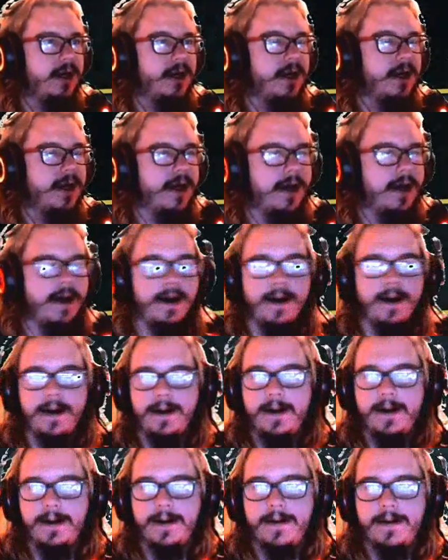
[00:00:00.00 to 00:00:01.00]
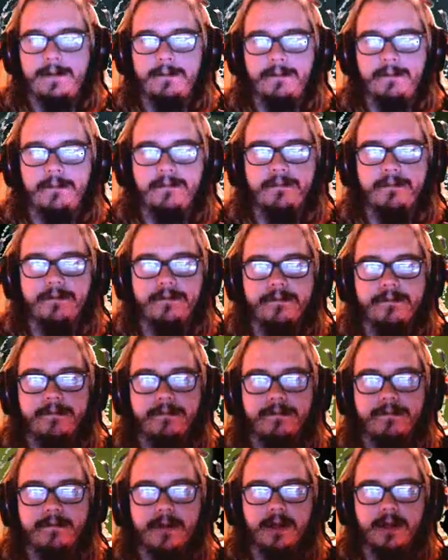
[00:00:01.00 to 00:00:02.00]

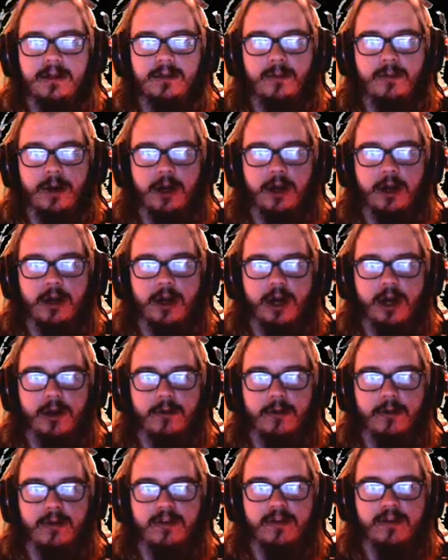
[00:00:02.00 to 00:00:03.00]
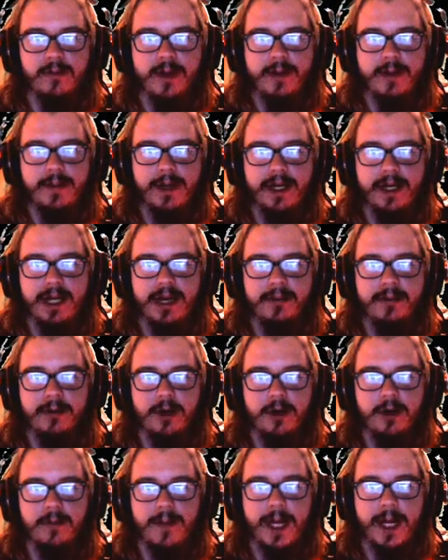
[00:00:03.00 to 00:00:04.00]
The Mario Kart ones are made by
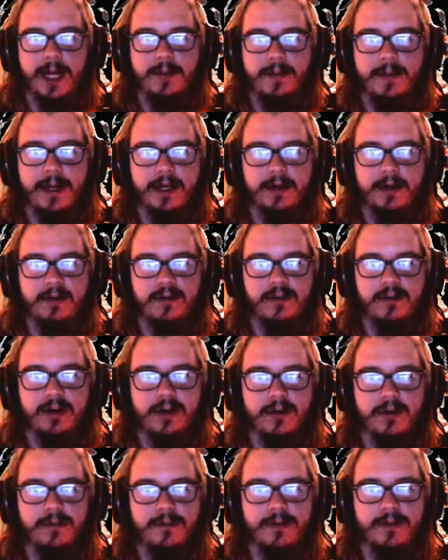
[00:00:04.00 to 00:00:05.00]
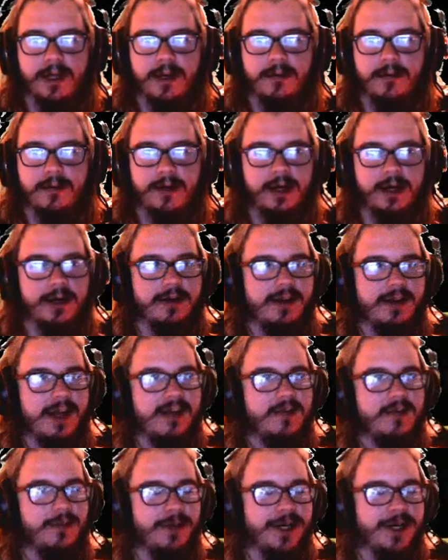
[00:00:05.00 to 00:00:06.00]
Namco. Pac-Man is a playable character.
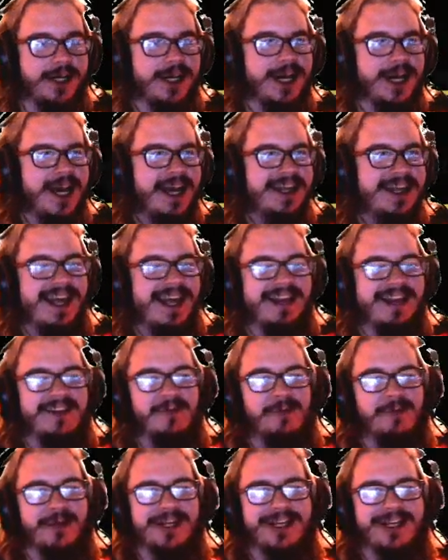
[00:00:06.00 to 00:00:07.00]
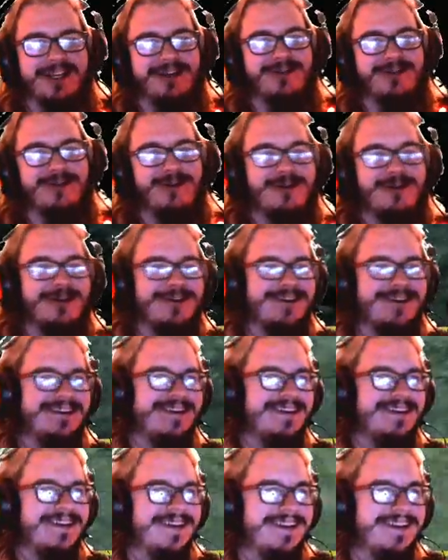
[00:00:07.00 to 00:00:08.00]
That's pretty cool.
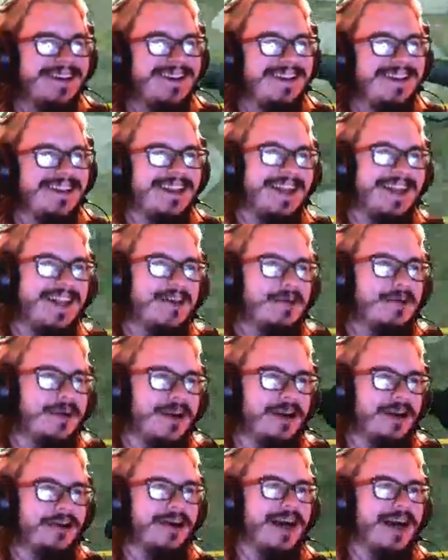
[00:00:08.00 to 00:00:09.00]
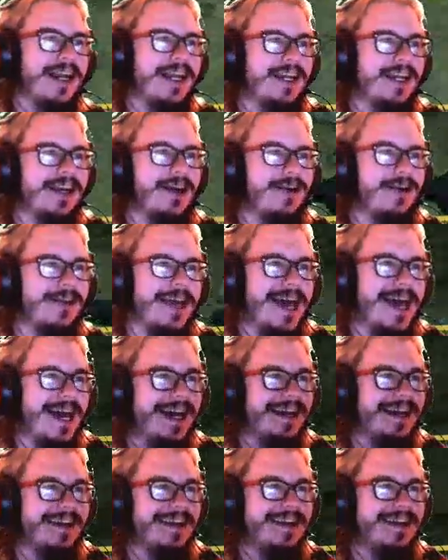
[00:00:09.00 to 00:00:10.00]
That's pretty cool. I didn't know
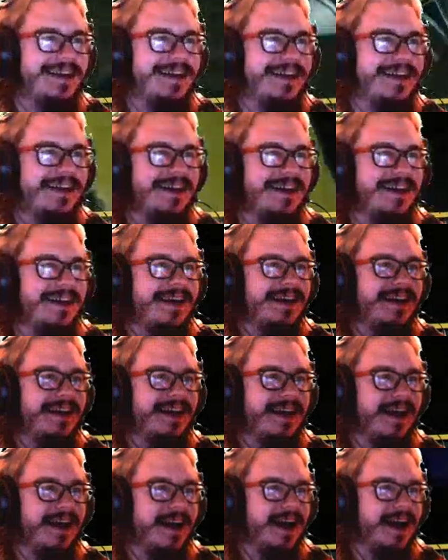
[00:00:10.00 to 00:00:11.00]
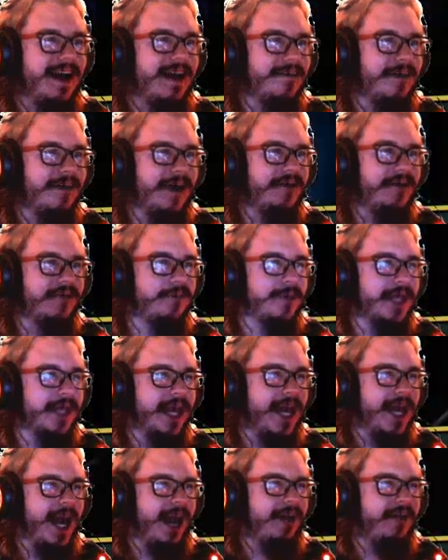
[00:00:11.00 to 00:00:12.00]
that. I've
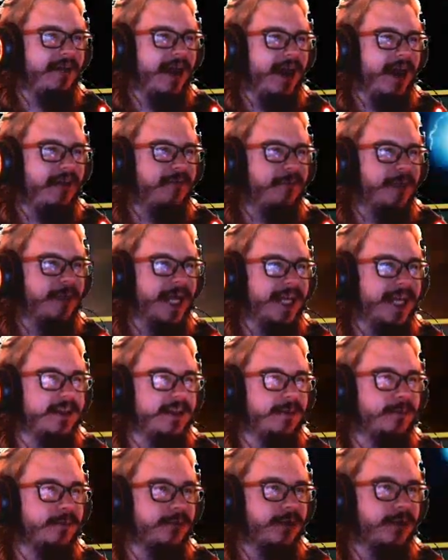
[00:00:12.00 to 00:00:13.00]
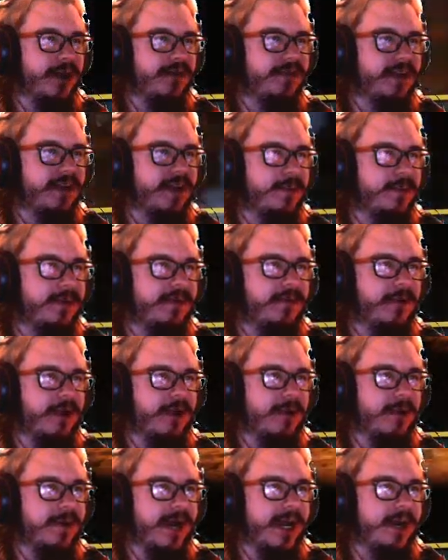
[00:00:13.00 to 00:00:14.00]
played them briefly
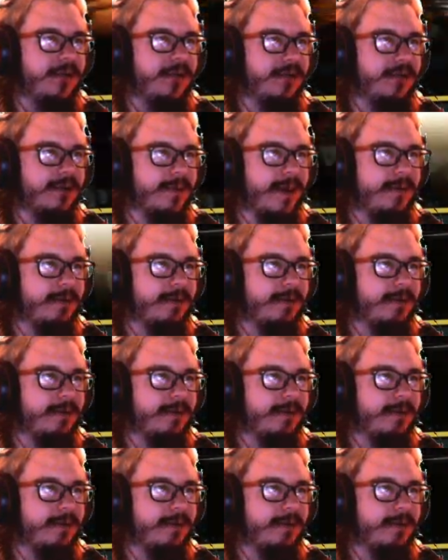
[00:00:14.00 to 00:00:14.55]
before, but I don't remember